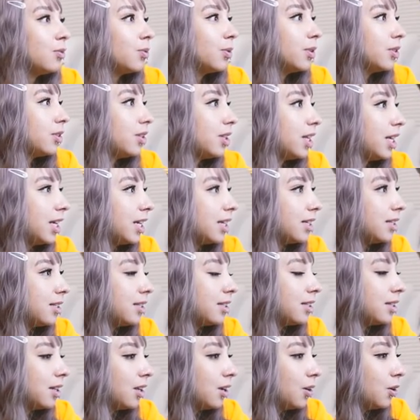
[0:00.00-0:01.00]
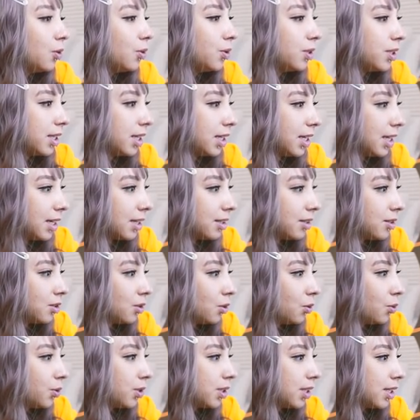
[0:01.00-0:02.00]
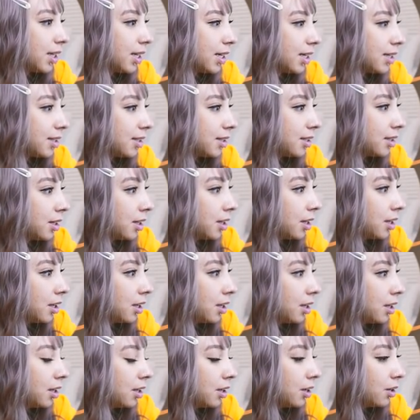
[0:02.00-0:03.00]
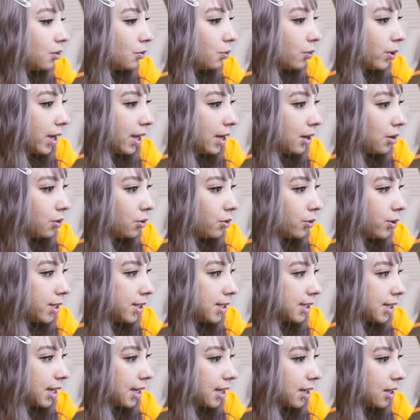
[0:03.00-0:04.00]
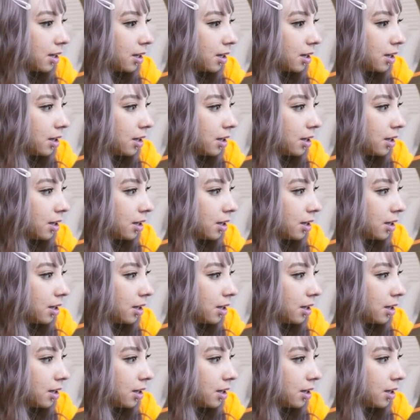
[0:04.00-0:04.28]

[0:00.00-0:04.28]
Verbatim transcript: What's this? Who's this? Who's this? Wait, who is it?